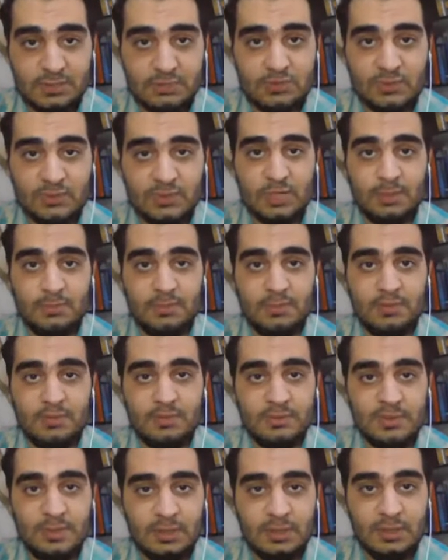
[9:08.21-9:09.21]
to some
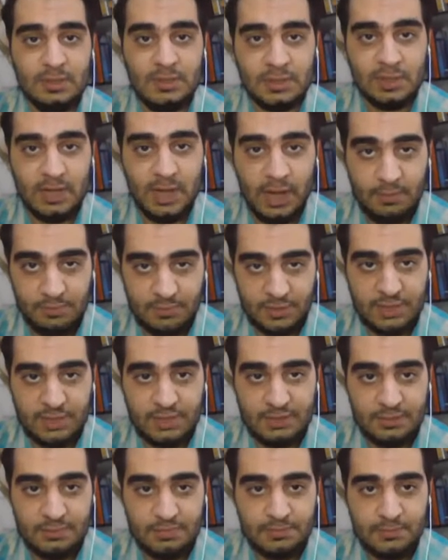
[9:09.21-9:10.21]
company.